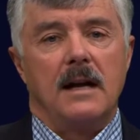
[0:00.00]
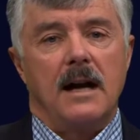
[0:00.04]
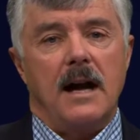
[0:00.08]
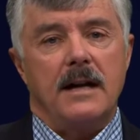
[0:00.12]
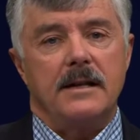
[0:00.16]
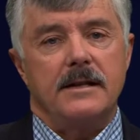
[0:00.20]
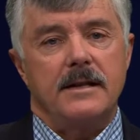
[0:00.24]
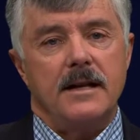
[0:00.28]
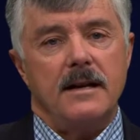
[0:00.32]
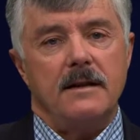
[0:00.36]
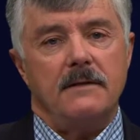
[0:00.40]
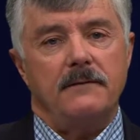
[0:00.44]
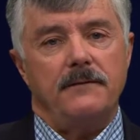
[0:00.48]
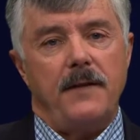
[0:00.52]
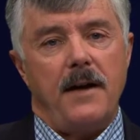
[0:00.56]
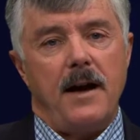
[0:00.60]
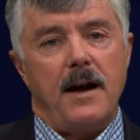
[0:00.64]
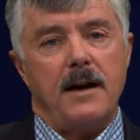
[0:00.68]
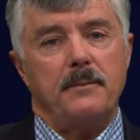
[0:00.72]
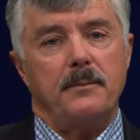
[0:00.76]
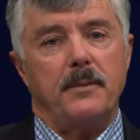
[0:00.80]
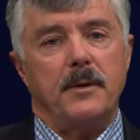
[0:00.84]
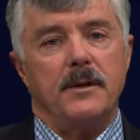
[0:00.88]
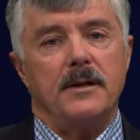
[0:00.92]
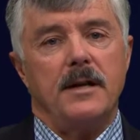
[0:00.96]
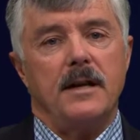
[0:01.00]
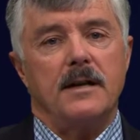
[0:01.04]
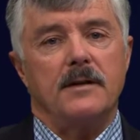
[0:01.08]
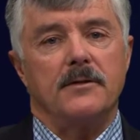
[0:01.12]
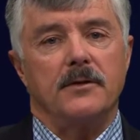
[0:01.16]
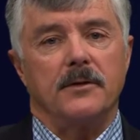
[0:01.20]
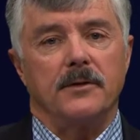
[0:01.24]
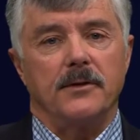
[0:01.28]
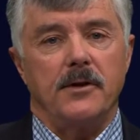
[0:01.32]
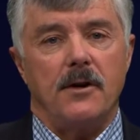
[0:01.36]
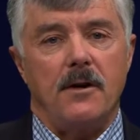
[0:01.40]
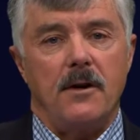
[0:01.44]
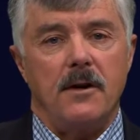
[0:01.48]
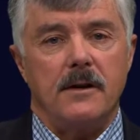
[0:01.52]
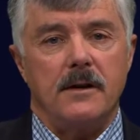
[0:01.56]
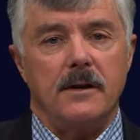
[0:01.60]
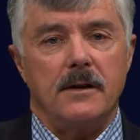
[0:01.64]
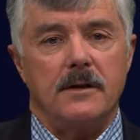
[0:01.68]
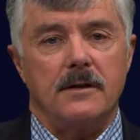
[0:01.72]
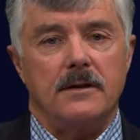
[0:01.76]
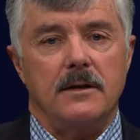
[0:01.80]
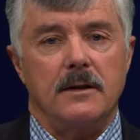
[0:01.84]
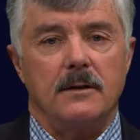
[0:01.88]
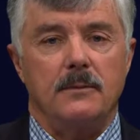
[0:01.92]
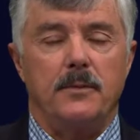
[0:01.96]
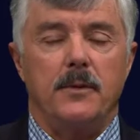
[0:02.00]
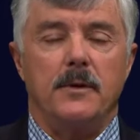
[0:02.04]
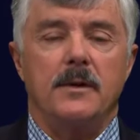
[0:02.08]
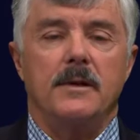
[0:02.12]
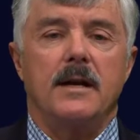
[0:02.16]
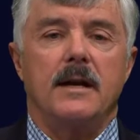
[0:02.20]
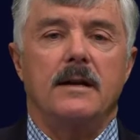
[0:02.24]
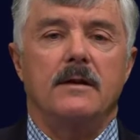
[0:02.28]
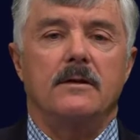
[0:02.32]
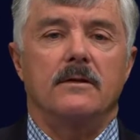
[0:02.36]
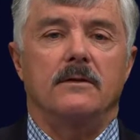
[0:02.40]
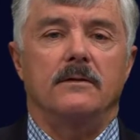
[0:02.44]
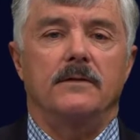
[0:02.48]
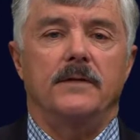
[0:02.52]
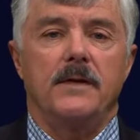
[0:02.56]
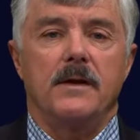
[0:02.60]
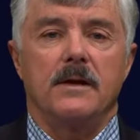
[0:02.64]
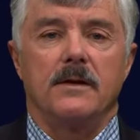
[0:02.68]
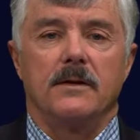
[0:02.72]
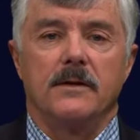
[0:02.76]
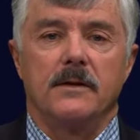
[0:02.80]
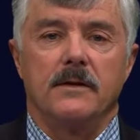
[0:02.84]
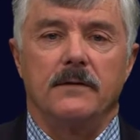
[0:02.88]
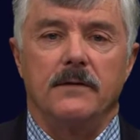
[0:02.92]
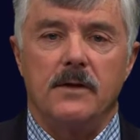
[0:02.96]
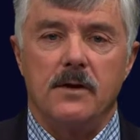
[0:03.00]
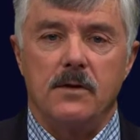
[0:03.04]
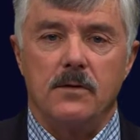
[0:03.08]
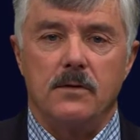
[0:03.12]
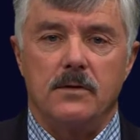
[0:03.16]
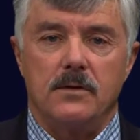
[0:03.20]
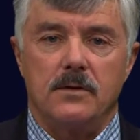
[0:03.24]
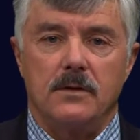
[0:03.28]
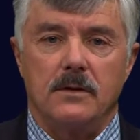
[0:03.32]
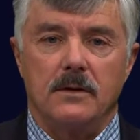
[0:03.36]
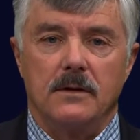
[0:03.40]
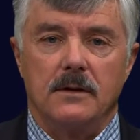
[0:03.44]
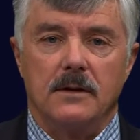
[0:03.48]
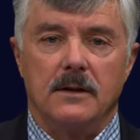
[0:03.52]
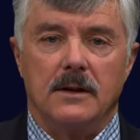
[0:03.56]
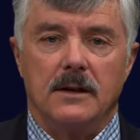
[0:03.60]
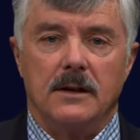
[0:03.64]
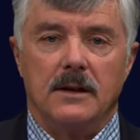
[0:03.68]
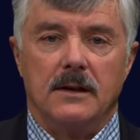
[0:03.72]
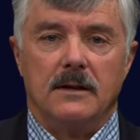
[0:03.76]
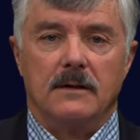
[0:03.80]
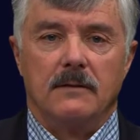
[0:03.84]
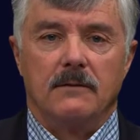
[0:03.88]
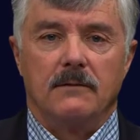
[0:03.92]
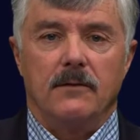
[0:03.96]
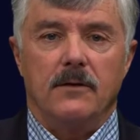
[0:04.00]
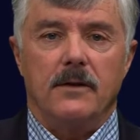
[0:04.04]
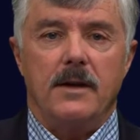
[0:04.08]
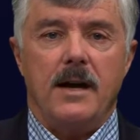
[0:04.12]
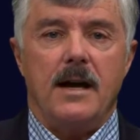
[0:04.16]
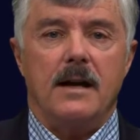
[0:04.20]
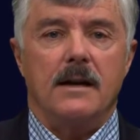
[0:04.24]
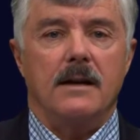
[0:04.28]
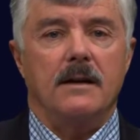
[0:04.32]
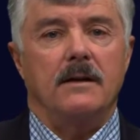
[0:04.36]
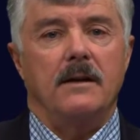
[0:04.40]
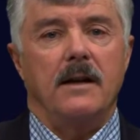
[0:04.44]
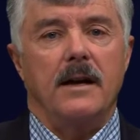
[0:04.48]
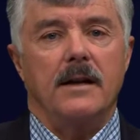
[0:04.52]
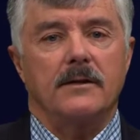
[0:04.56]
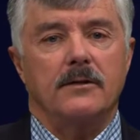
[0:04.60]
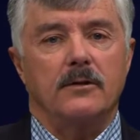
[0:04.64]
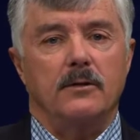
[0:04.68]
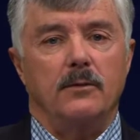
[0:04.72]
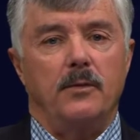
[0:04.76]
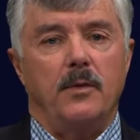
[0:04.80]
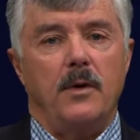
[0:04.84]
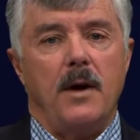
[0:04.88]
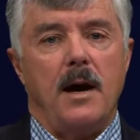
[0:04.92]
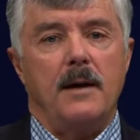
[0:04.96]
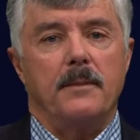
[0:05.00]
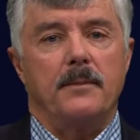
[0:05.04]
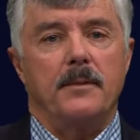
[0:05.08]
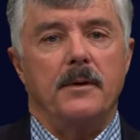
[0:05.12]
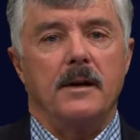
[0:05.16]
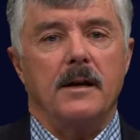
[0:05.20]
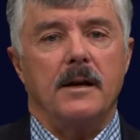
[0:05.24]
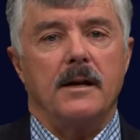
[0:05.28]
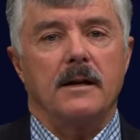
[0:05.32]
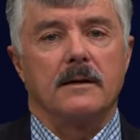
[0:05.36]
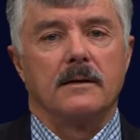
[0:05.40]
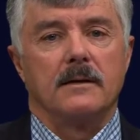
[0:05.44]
identify potential targets and potential fields of use for that intellectual property.